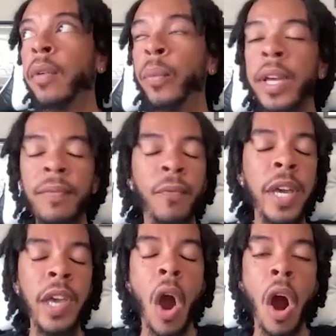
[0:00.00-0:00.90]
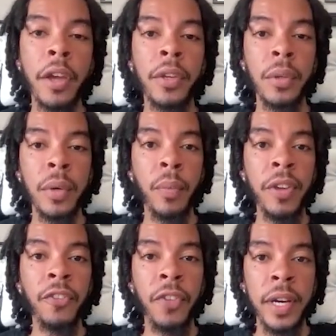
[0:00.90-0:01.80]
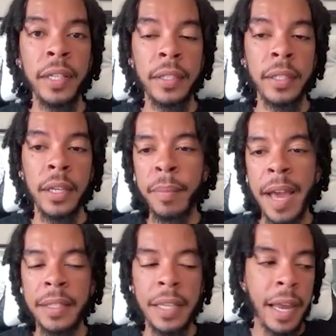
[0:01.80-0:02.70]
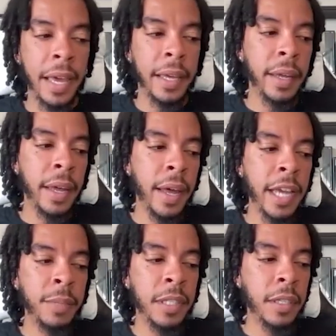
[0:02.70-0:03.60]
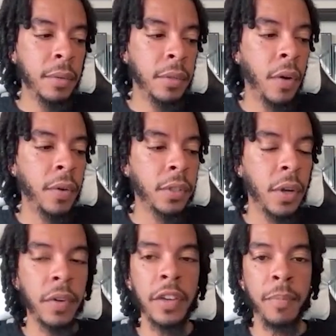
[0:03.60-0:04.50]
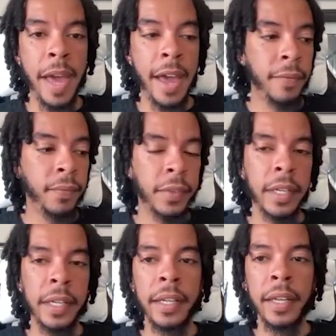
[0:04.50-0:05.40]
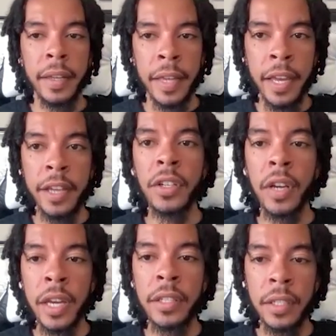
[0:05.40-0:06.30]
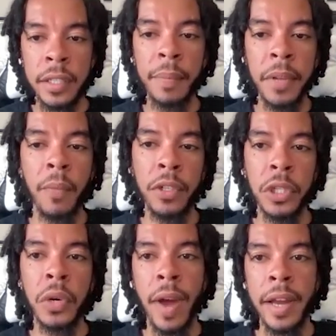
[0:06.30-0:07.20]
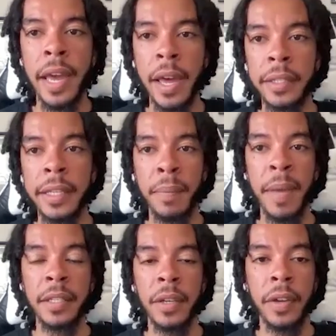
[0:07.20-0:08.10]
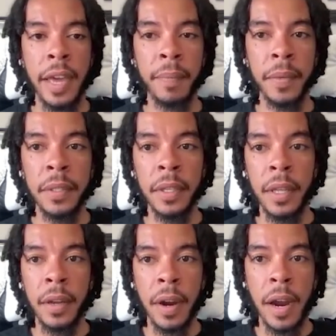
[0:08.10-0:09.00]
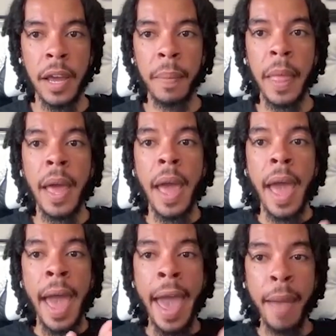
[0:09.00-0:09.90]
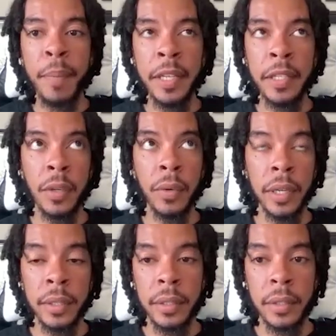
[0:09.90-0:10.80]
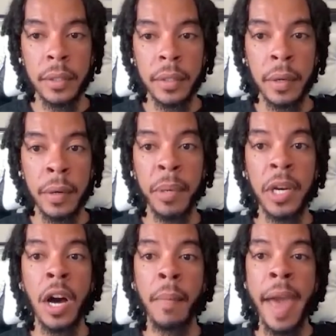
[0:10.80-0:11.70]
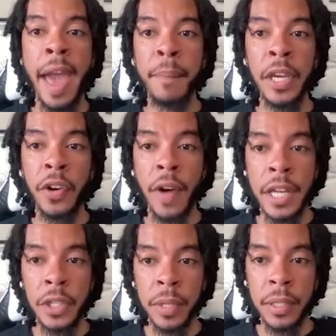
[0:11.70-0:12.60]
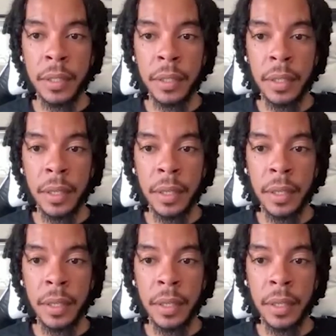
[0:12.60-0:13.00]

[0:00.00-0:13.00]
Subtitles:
We argue and we fuss. We might say like HBCU donors don't give back. Here's something I want you to write down and take it back to your campus. All right. Happy students become happy graduates